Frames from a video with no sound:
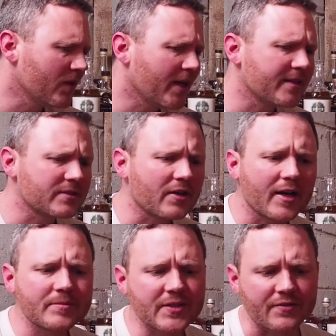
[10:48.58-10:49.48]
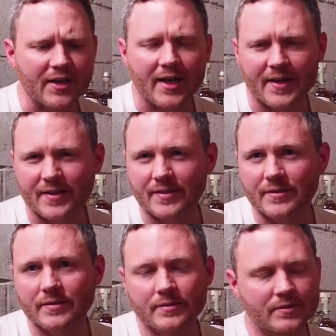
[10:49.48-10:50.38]
at times they've added
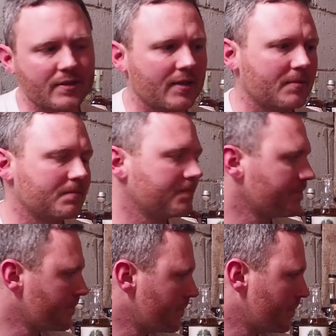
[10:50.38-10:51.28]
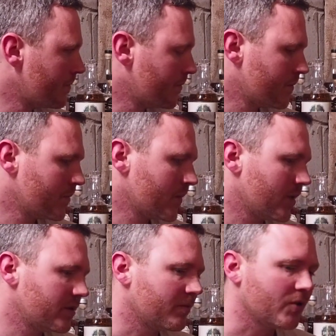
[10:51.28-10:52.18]

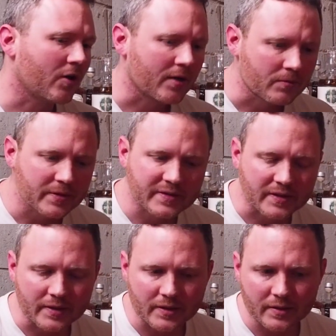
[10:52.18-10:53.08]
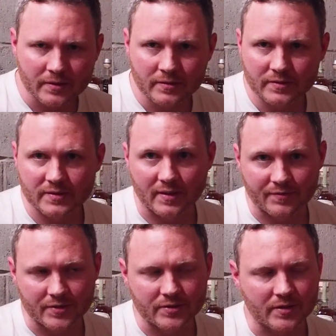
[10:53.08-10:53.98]
some non-whiskey stuff
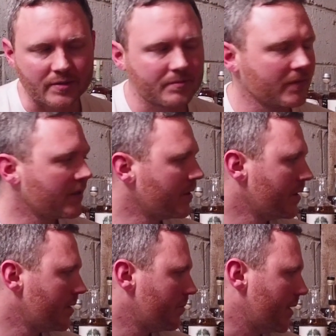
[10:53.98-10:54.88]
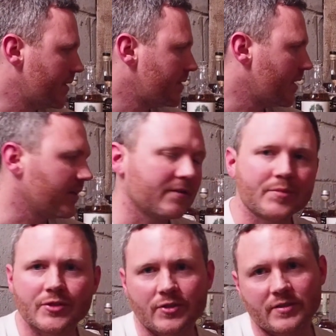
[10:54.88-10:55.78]
into them, but they've
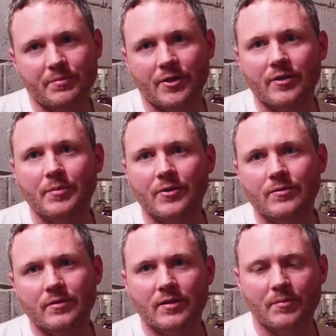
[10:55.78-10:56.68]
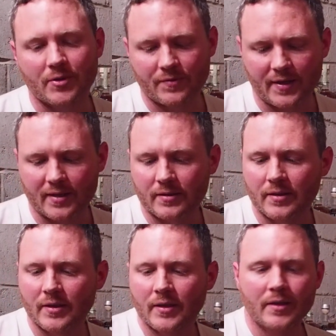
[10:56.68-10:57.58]
been transparent about that.
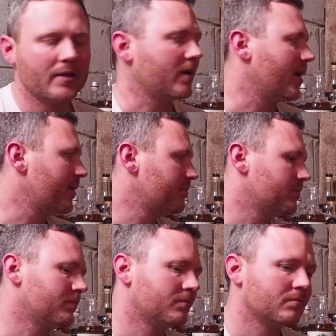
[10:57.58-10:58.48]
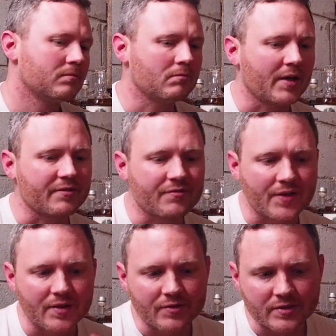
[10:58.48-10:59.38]
My
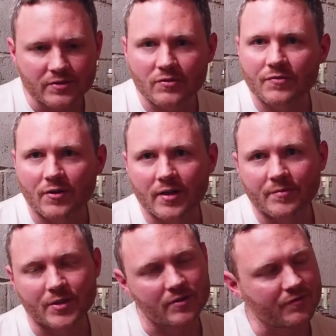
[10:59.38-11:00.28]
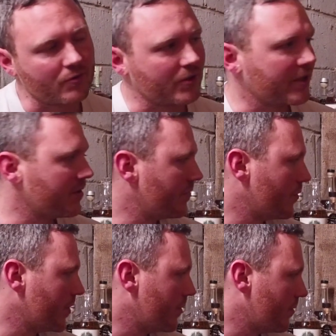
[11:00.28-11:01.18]
favorite so far have been the 40 and the
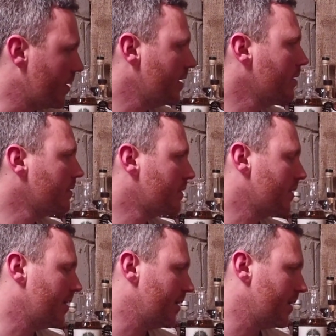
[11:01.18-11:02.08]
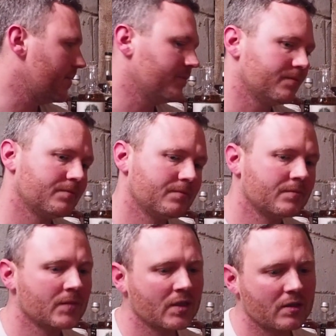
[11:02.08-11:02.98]
43.
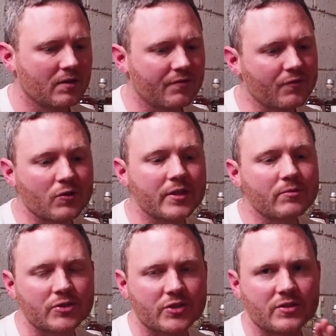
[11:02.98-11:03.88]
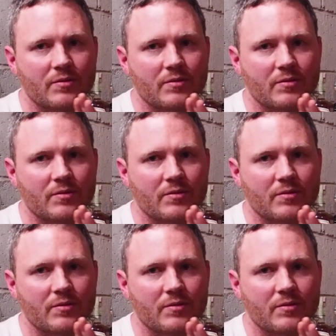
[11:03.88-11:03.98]
The 40 was just a